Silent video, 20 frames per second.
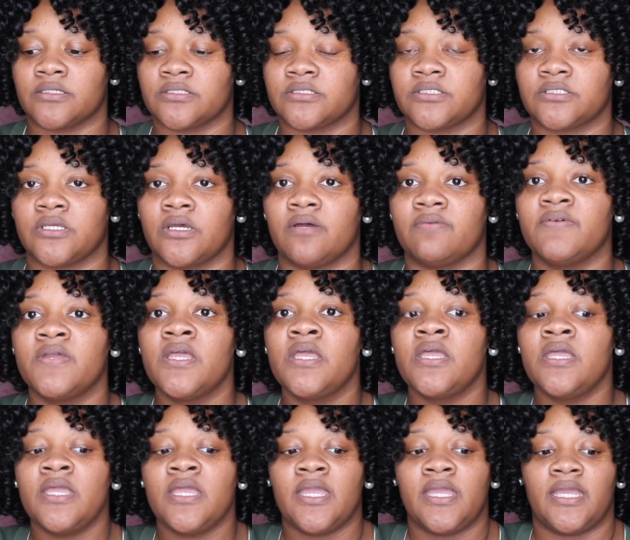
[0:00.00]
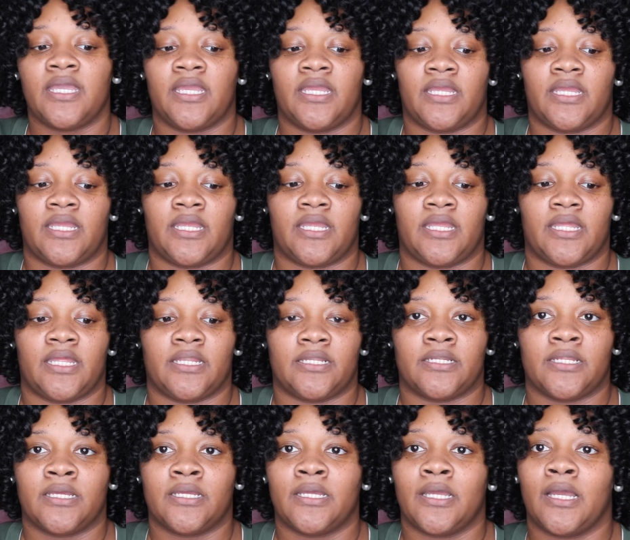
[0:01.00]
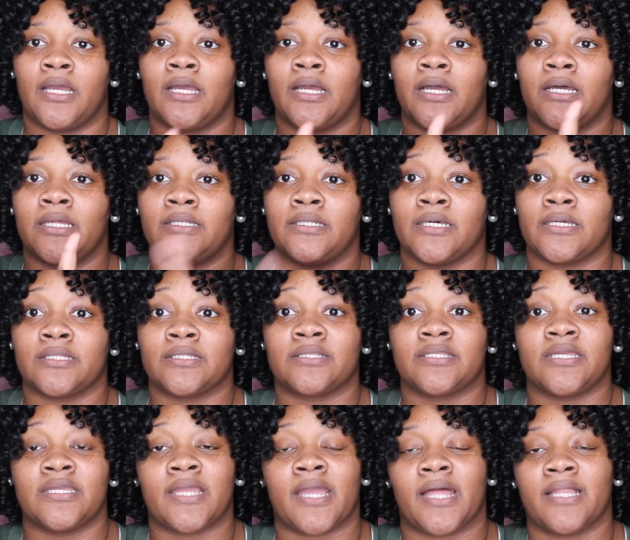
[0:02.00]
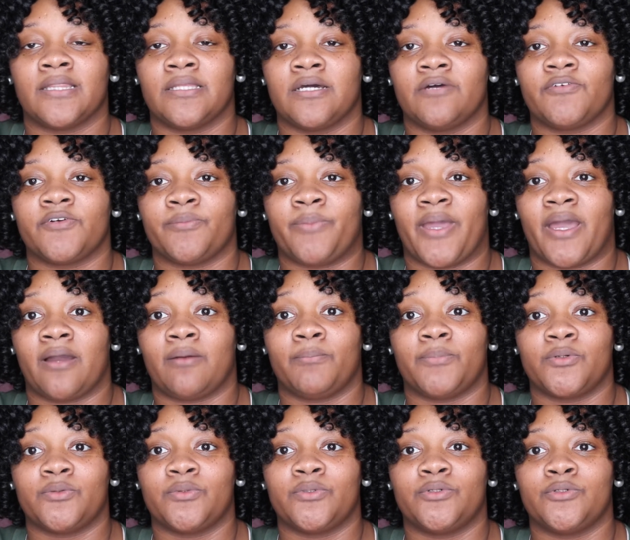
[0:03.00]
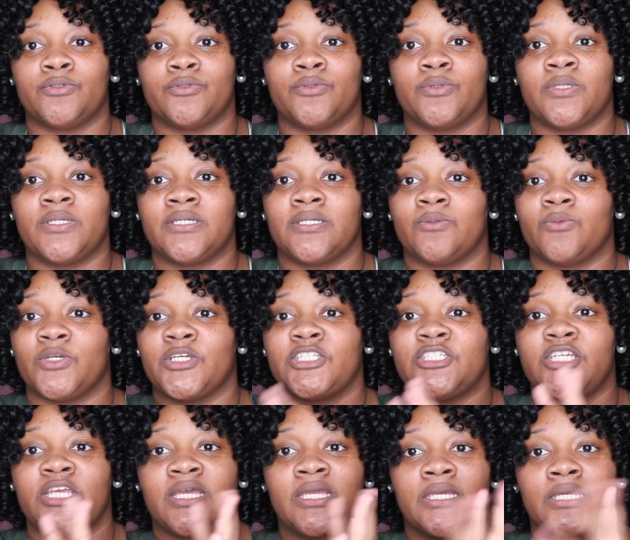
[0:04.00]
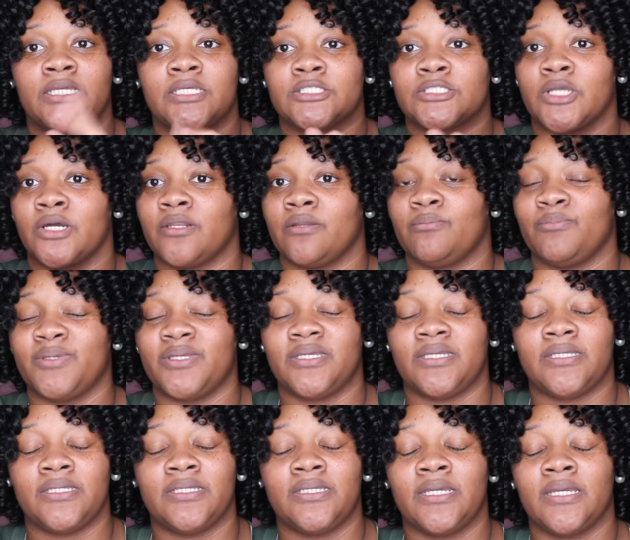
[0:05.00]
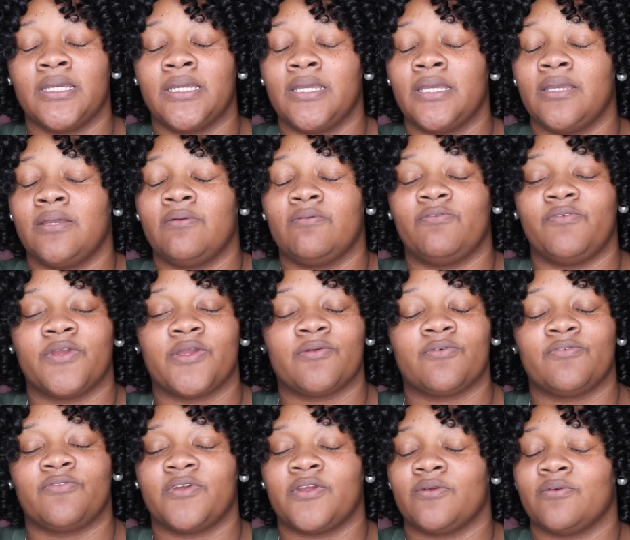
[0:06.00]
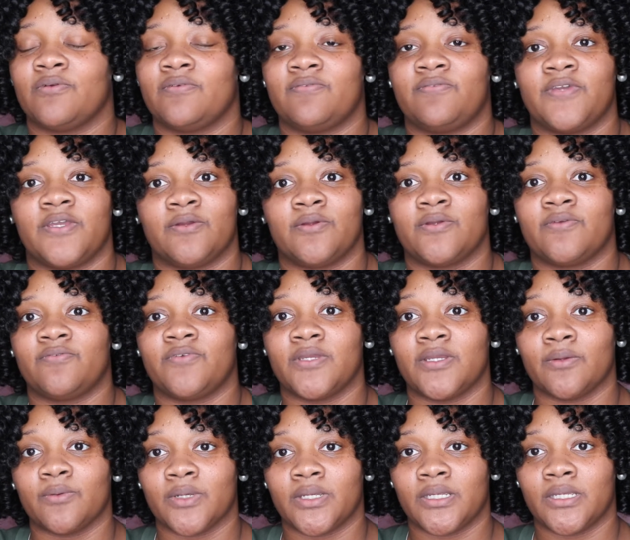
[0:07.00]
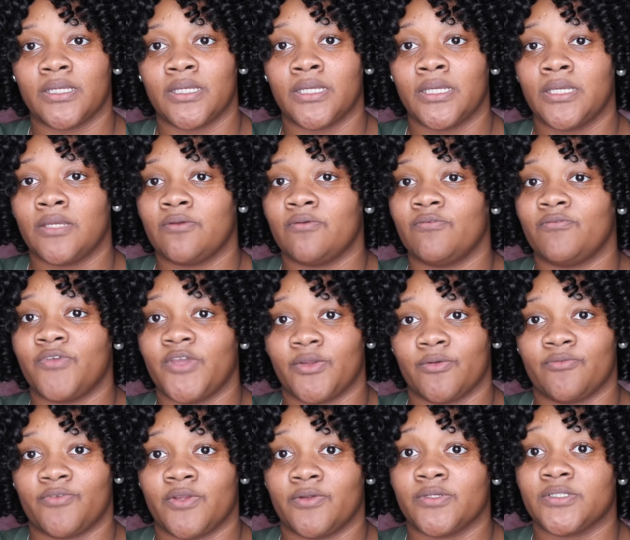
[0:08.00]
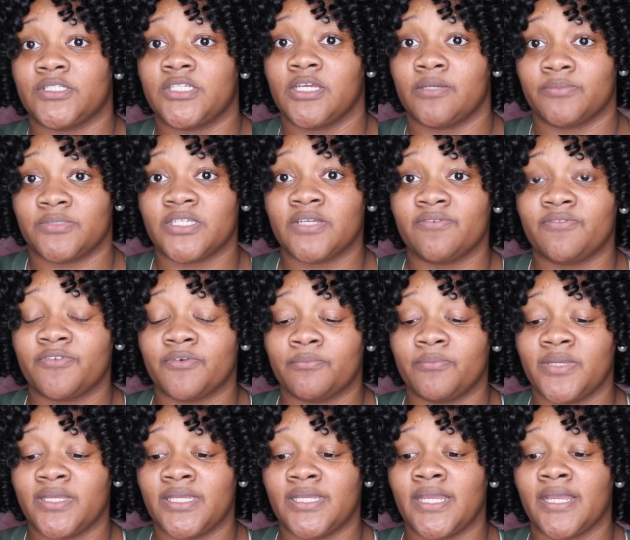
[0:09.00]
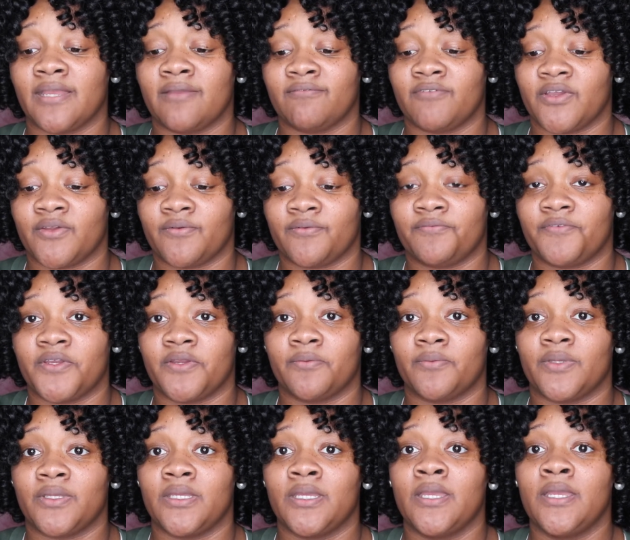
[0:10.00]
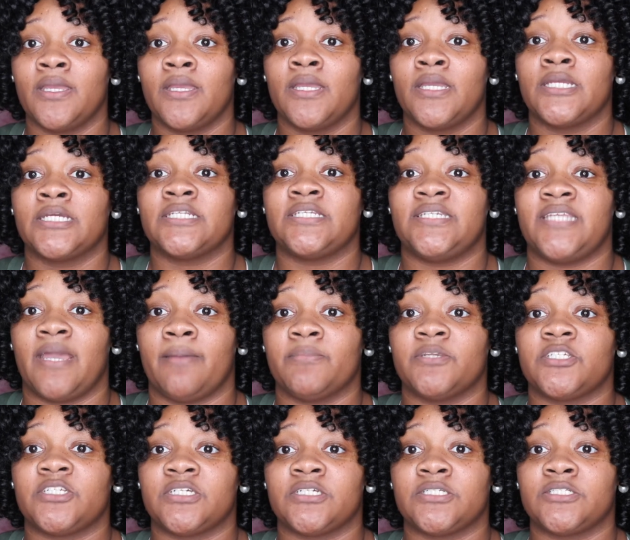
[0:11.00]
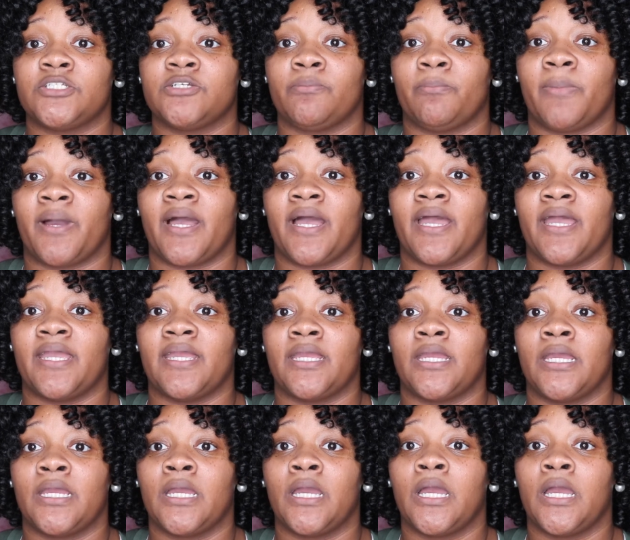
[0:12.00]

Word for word: good stuff. And another thing I love about Boohoo, which is gonna be very, very, very, very, very, very tempting for me and very, very damaging to my